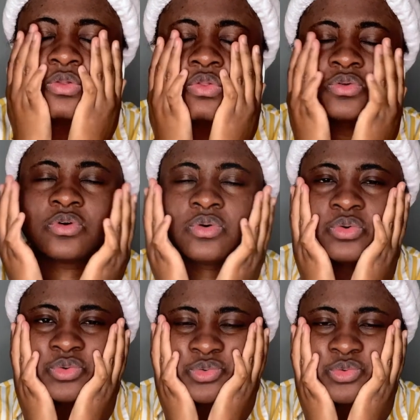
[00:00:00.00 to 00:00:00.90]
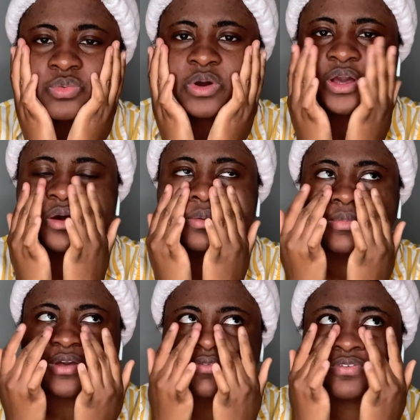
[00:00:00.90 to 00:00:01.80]
so oh wow
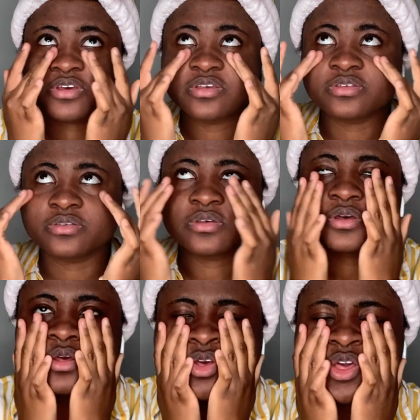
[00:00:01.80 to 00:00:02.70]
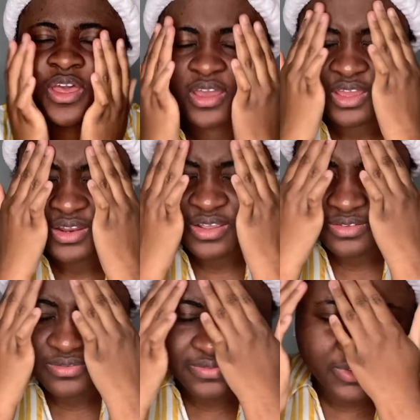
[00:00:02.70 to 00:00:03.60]
my face it
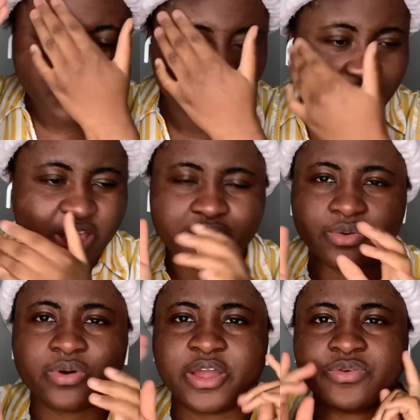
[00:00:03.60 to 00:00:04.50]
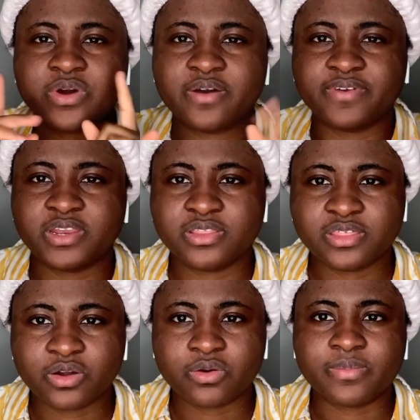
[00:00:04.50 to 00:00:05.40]
doesn't feel dry at all i don't have
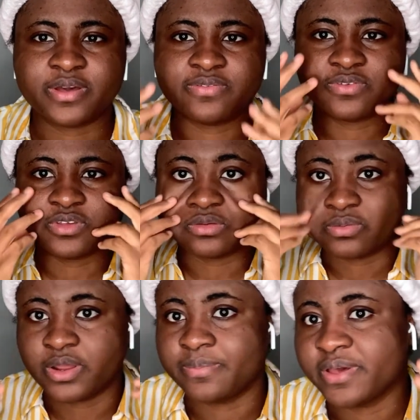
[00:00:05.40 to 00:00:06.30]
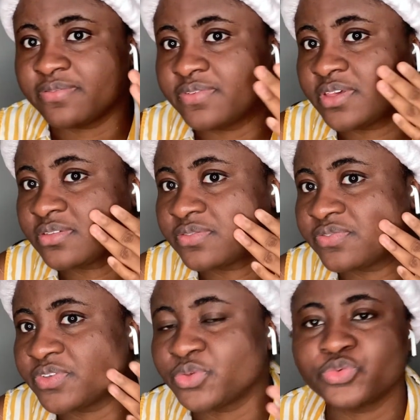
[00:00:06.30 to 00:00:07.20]
anything on my face right my face
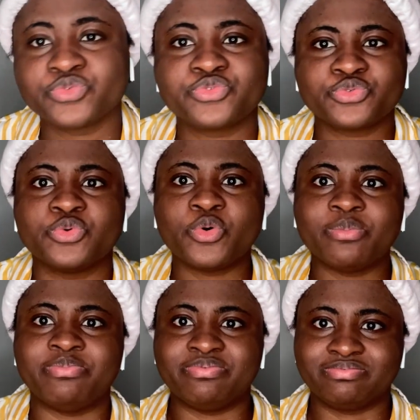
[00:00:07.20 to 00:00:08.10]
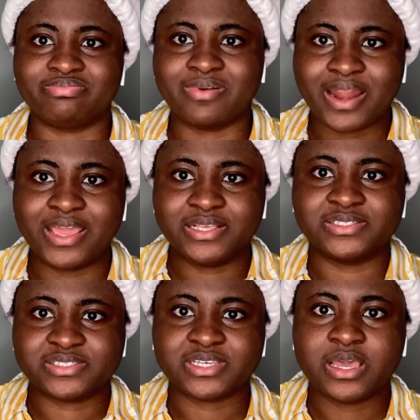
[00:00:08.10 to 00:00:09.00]
feels so
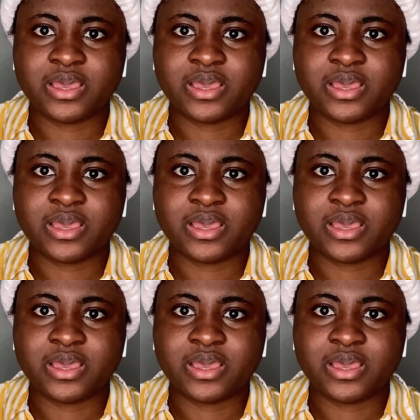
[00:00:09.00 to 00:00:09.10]
bright